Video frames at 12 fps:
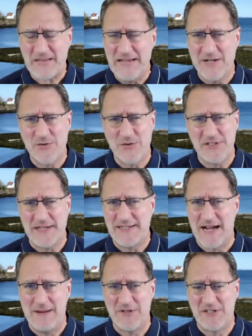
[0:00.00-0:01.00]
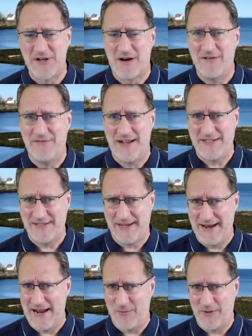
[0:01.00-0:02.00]
interesting time to start investing
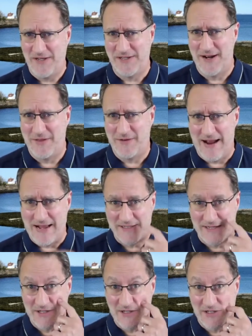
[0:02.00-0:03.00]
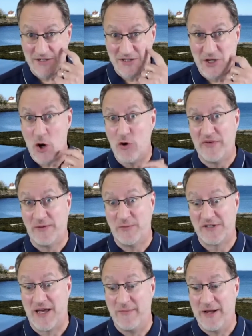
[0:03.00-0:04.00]
in equities and other assets just as COVID
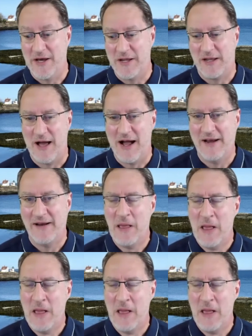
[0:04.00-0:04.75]
was coming online.